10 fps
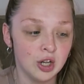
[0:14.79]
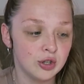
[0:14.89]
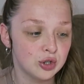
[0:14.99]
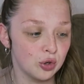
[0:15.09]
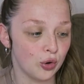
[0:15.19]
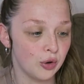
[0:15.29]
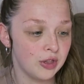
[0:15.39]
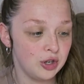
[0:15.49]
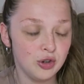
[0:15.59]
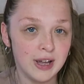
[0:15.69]
So
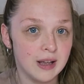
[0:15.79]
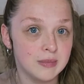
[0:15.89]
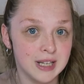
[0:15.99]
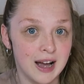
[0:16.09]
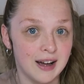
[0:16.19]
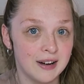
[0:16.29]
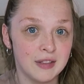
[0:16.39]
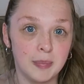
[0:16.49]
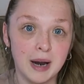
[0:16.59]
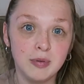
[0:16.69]
the new items are the
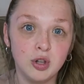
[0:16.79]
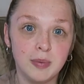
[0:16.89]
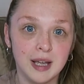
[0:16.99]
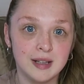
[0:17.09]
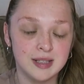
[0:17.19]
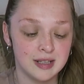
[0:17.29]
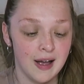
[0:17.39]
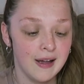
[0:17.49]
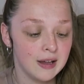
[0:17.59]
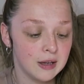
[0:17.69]
barbecue bacon
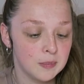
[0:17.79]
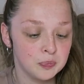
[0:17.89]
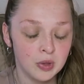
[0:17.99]
stack,